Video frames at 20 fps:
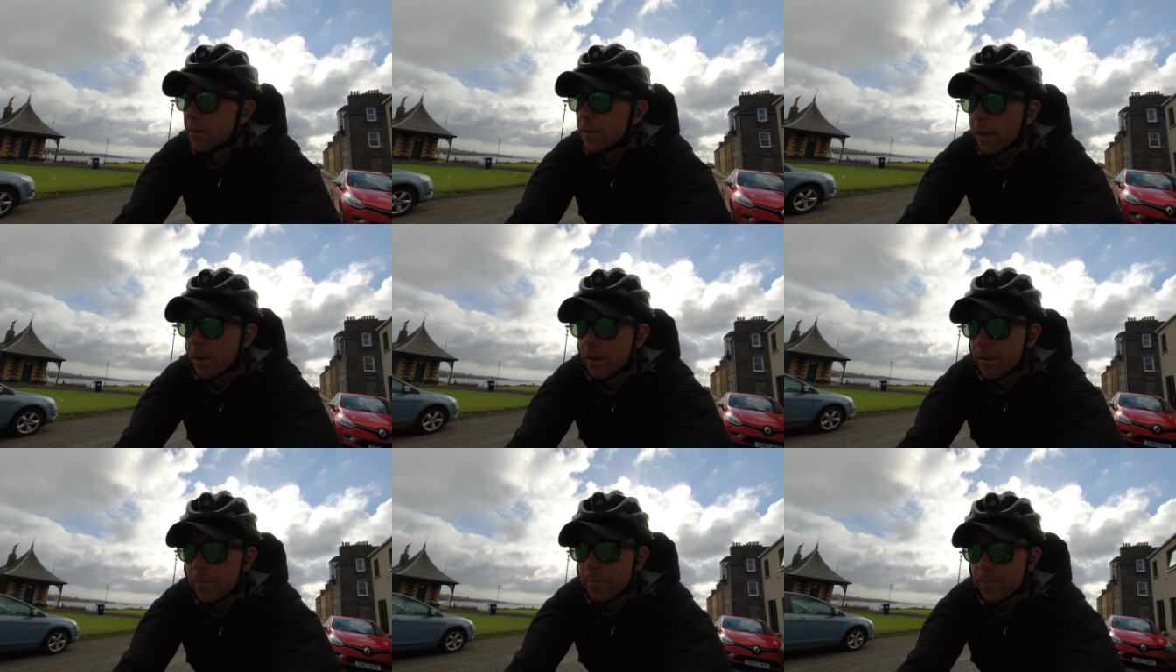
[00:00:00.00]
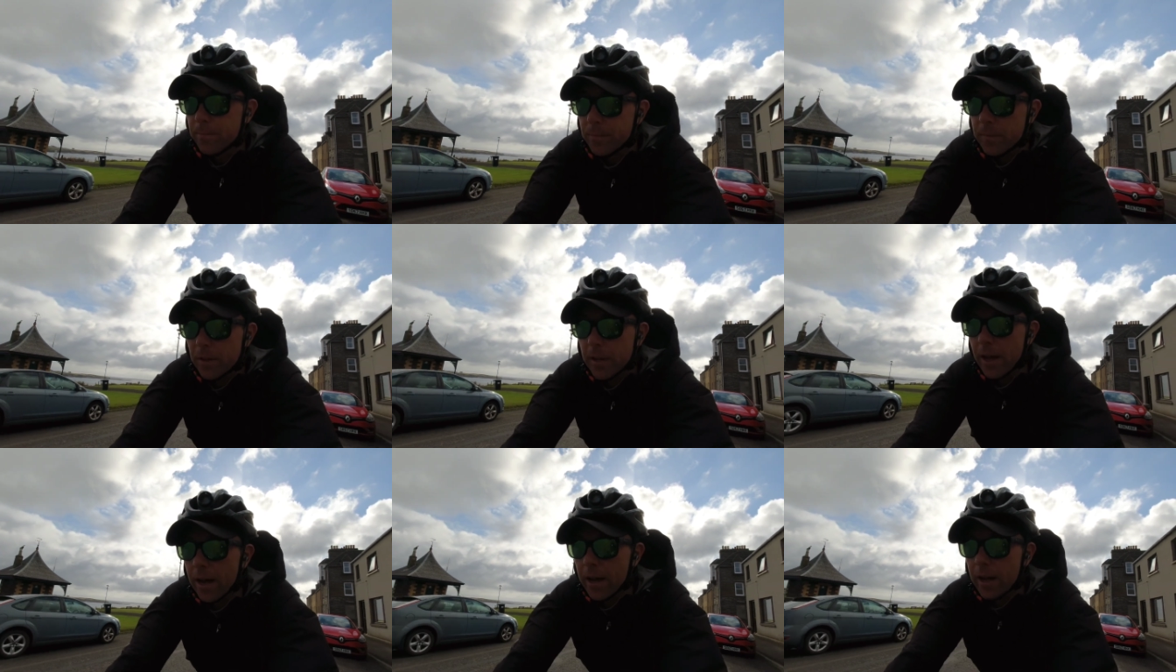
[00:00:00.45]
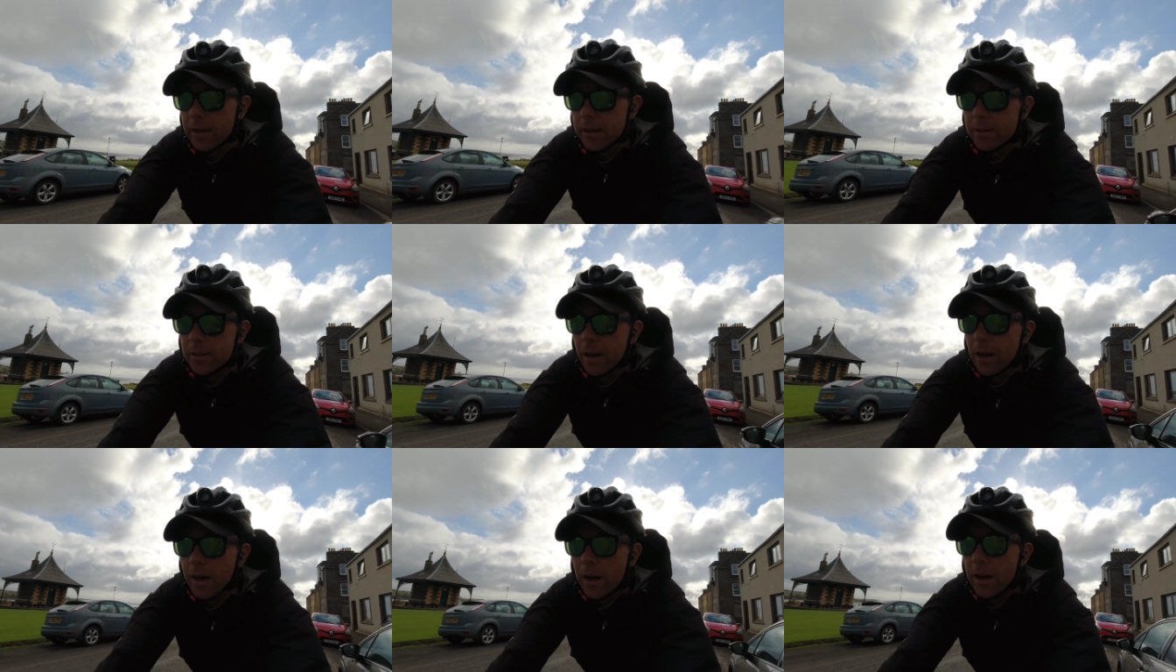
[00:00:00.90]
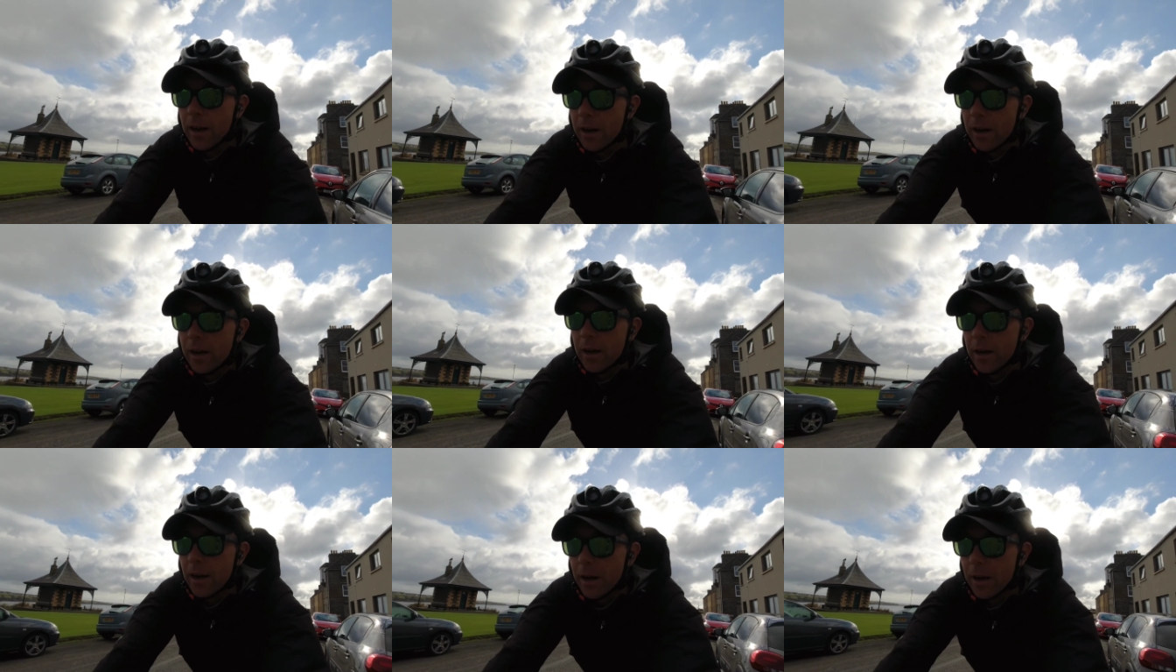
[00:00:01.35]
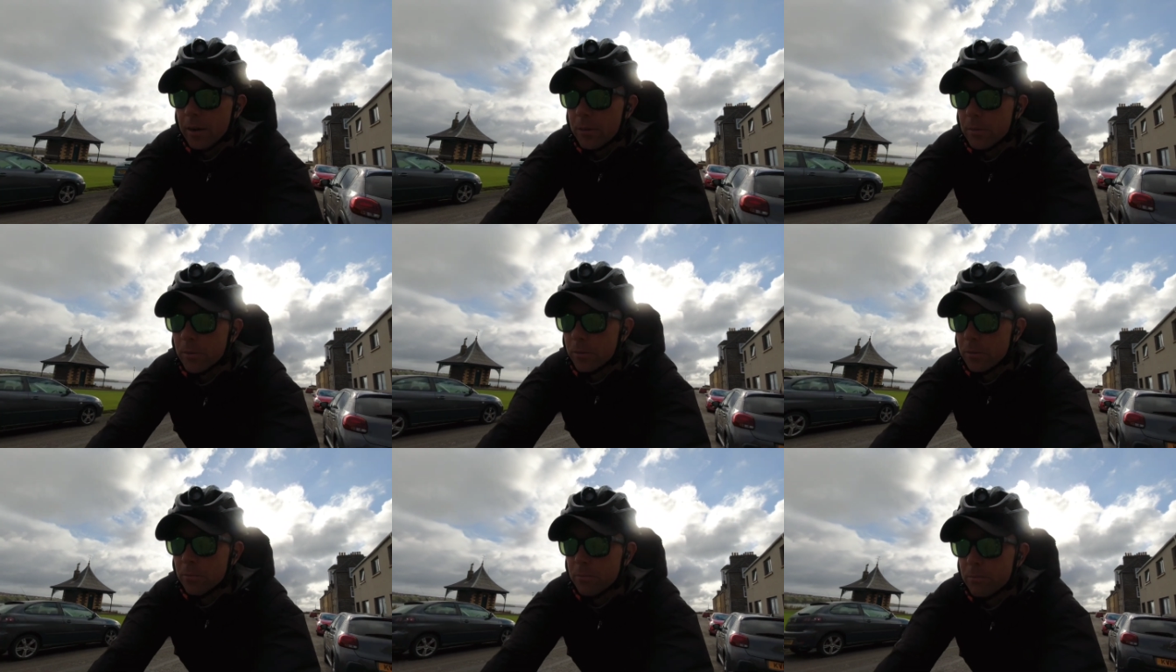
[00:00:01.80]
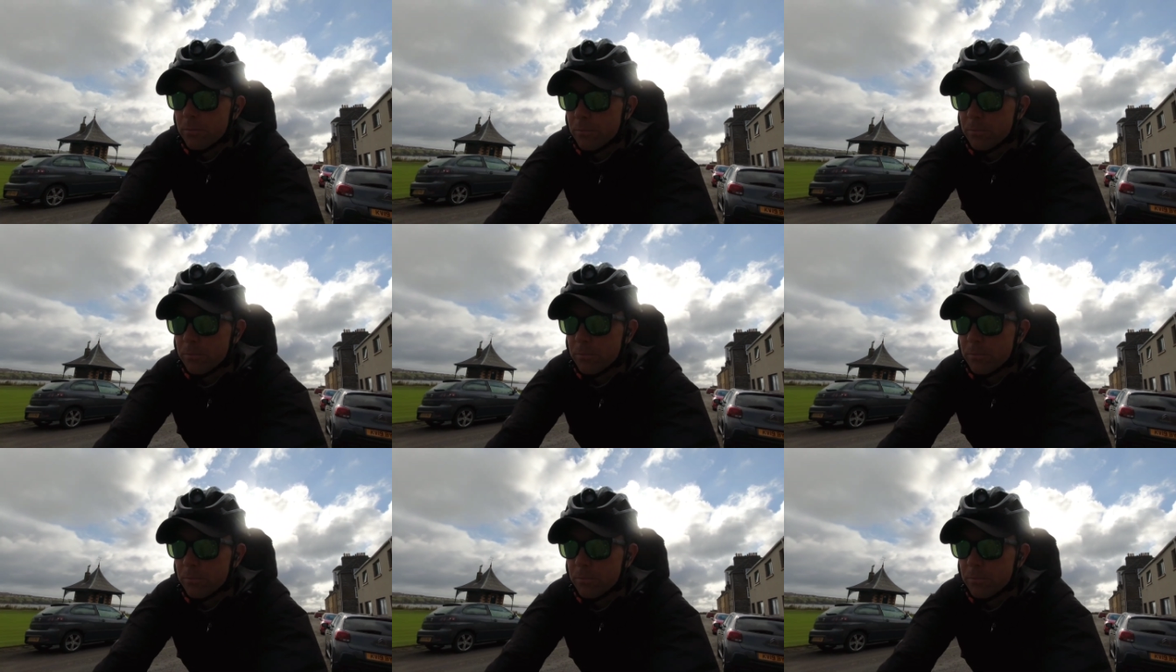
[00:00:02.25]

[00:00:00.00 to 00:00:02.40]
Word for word: So, yeah, uh, I will